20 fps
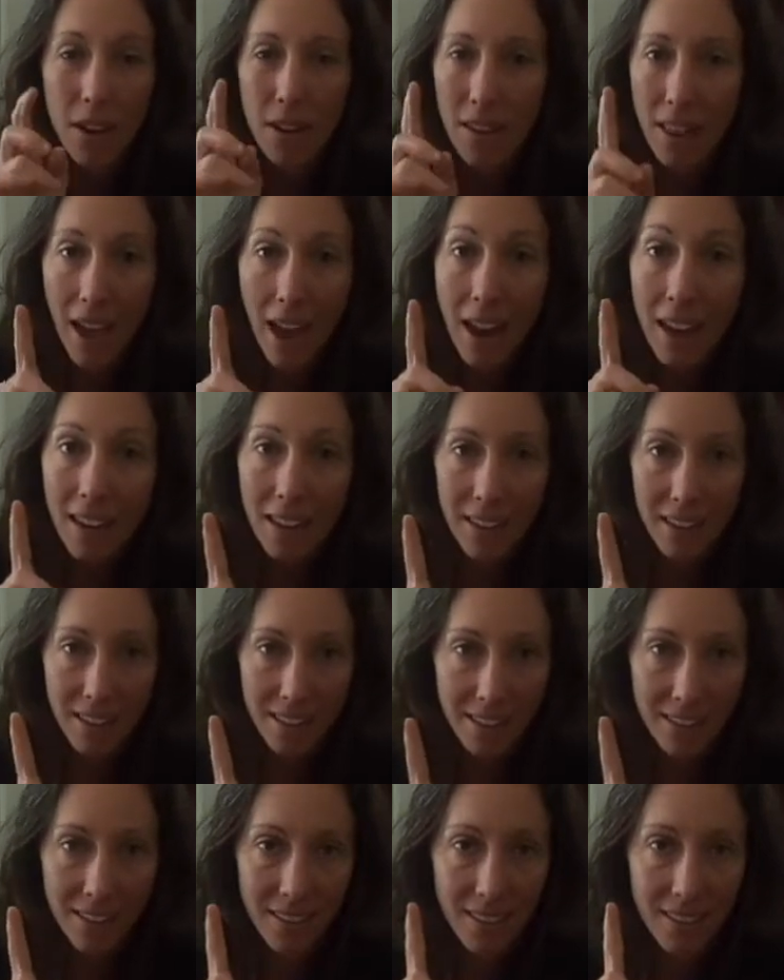and that
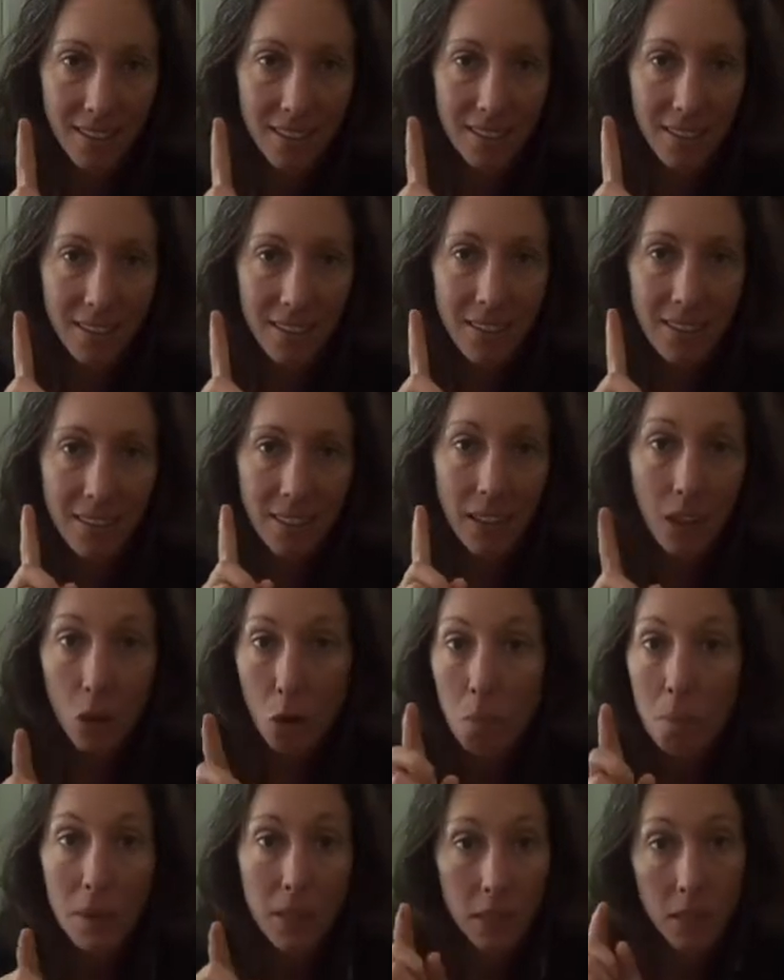is
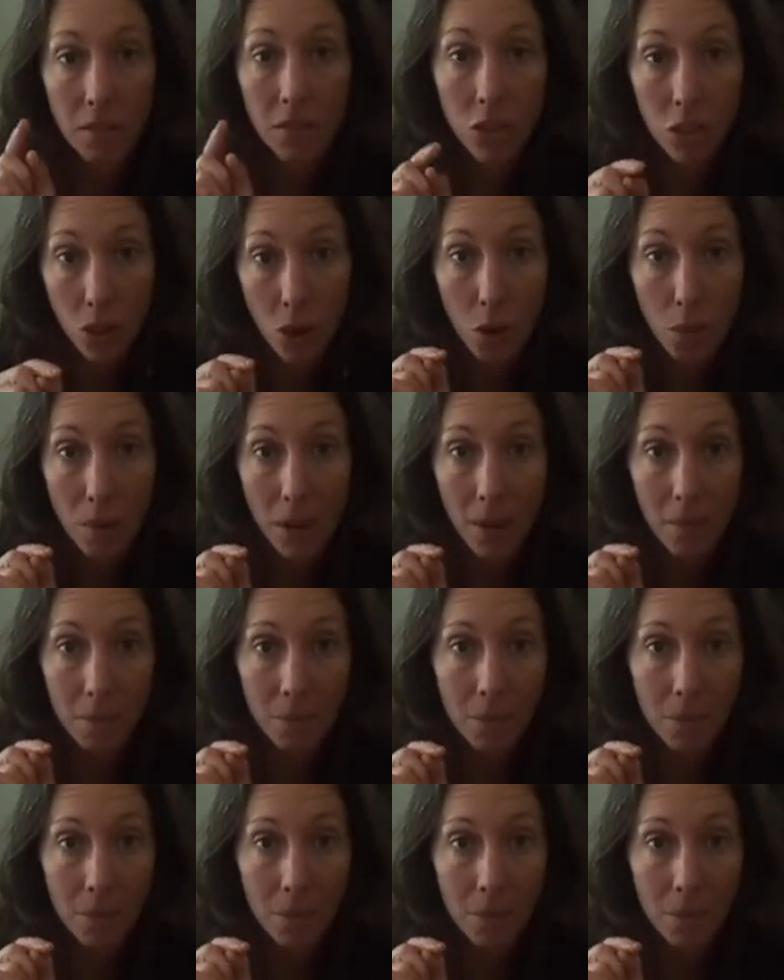little bits of SCOBY.